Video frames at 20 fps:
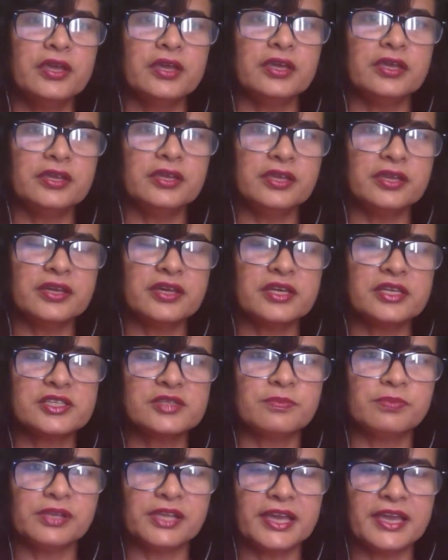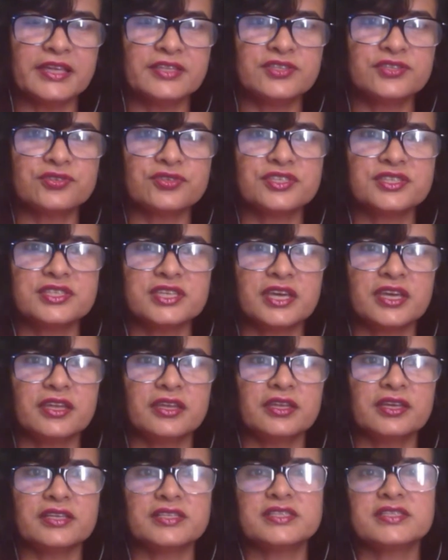India has plans to
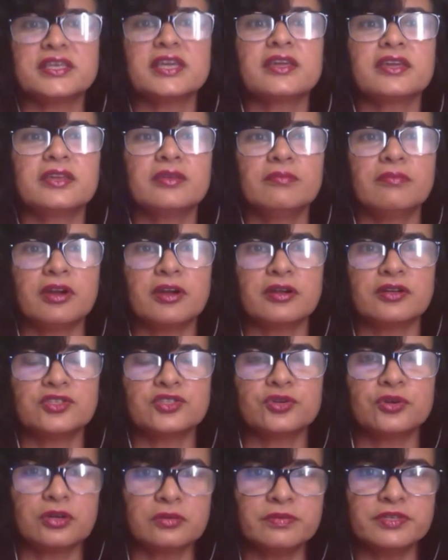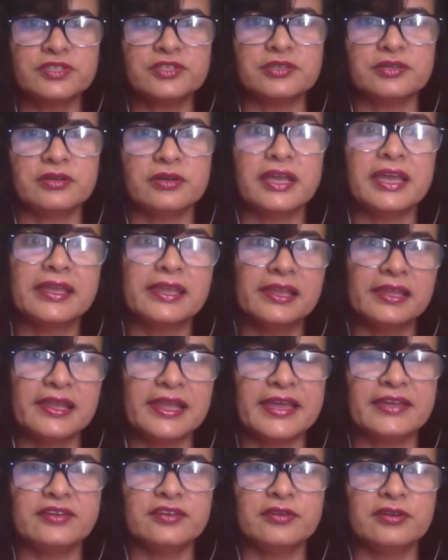send a second Mars orbiter and a
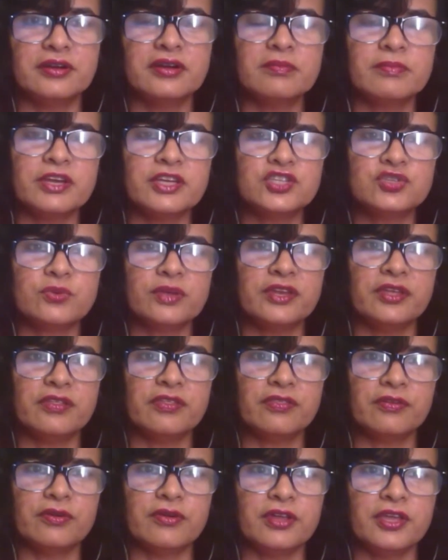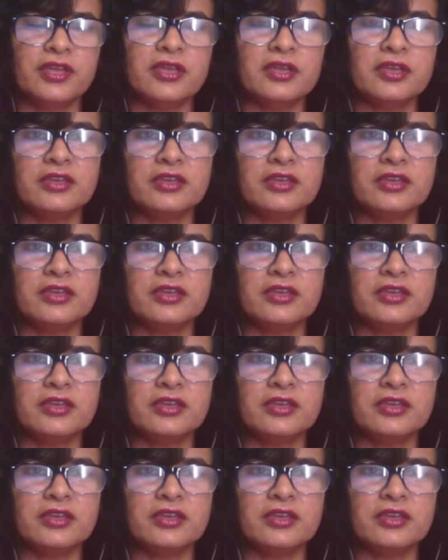lander by 2030.